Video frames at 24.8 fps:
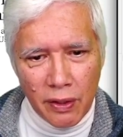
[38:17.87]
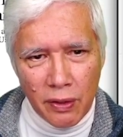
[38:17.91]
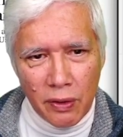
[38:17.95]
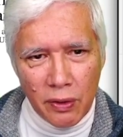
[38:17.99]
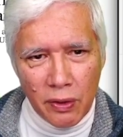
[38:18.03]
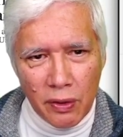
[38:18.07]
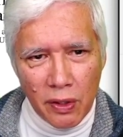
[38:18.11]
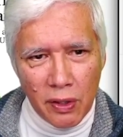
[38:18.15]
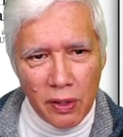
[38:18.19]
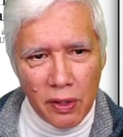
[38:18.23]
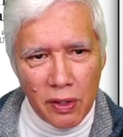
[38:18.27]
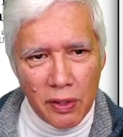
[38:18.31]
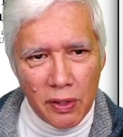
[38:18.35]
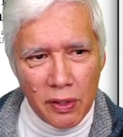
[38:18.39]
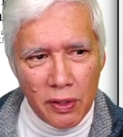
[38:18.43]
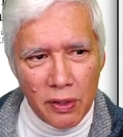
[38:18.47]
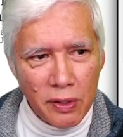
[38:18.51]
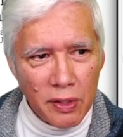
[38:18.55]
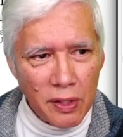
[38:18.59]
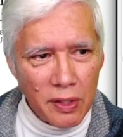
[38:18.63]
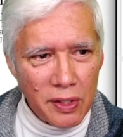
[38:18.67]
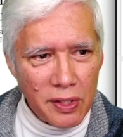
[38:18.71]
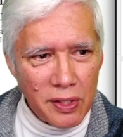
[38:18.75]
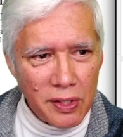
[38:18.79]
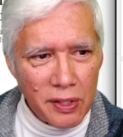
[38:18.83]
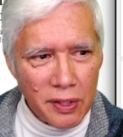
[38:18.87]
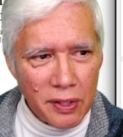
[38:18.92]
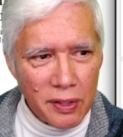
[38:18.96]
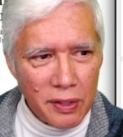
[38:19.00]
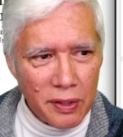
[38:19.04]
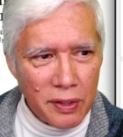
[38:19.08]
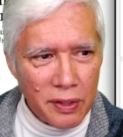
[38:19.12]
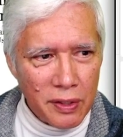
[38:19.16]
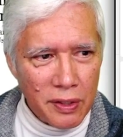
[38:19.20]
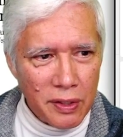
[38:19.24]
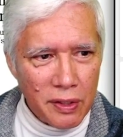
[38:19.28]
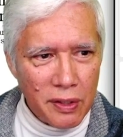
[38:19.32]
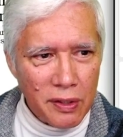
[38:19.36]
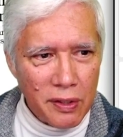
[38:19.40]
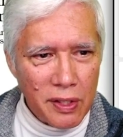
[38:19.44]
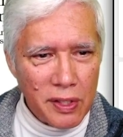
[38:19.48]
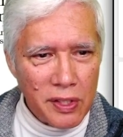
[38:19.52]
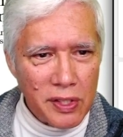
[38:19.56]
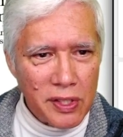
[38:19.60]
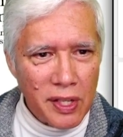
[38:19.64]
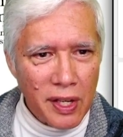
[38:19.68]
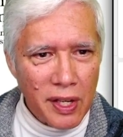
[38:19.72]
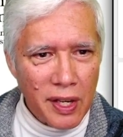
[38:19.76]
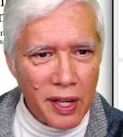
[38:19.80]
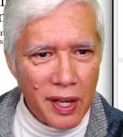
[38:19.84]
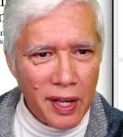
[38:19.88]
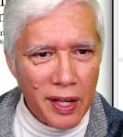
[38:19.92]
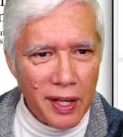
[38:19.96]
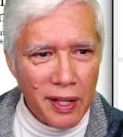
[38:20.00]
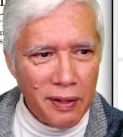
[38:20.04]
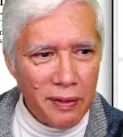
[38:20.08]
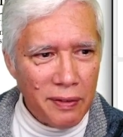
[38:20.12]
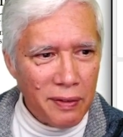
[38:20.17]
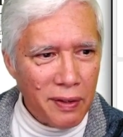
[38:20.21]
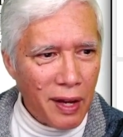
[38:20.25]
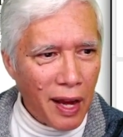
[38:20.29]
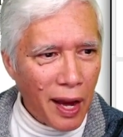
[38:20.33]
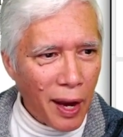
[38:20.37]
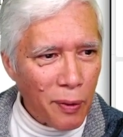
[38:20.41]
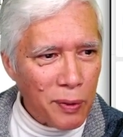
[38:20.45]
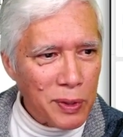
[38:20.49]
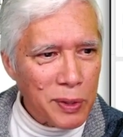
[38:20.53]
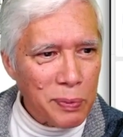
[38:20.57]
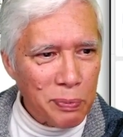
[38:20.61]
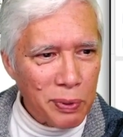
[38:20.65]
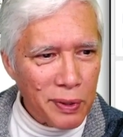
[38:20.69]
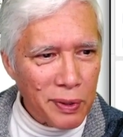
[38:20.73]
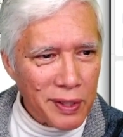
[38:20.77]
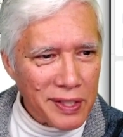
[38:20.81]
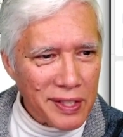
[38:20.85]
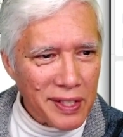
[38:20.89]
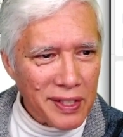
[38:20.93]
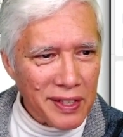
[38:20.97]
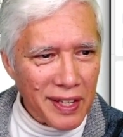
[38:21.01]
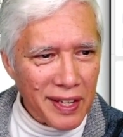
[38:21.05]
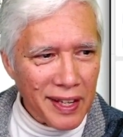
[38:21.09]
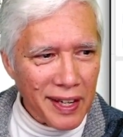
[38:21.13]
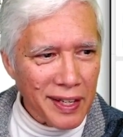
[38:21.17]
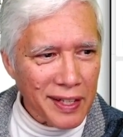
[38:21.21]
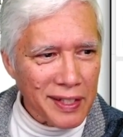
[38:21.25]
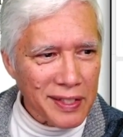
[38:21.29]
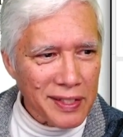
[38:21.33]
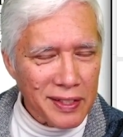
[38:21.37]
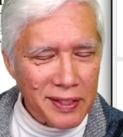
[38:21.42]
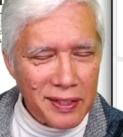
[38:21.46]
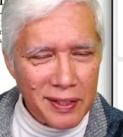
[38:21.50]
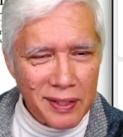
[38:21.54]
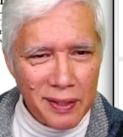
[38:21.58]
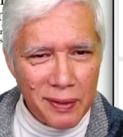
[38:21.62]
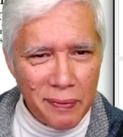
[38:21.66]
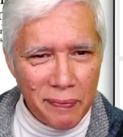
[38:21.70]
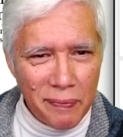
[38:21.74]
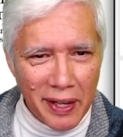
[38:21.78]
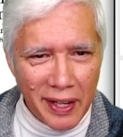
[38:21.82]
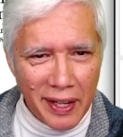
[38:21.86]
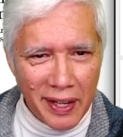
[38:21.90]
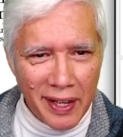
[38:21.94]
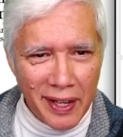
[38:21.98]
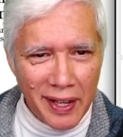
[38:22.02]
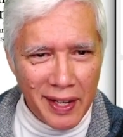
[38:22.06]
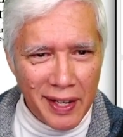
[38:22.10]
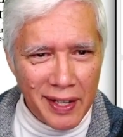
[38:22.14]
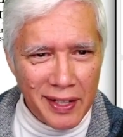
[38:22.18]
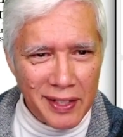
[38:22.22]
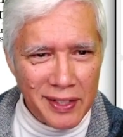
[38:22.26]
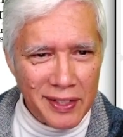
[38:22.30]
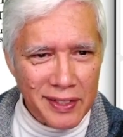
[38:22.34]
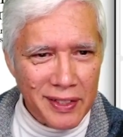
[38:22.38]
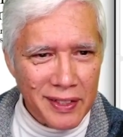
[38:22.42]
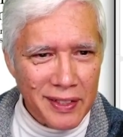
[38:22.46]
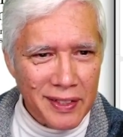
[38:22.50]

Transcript: You can do this. You can say, I was pressing the X. Oh my gosh.